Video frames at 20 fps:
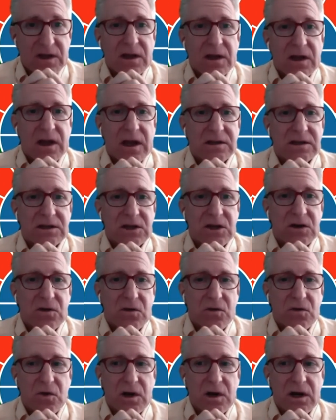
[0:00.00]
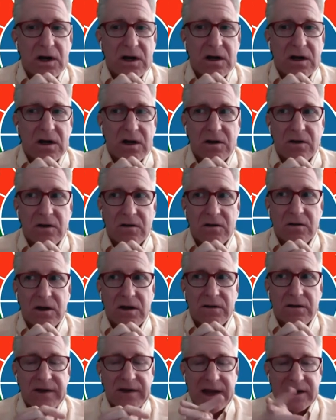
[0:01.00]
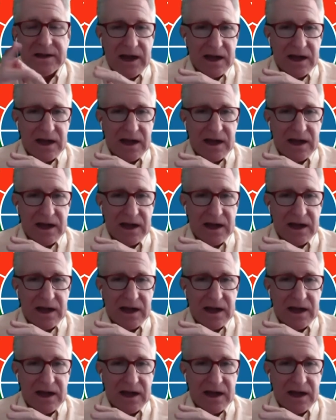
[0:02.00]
And so, in fact,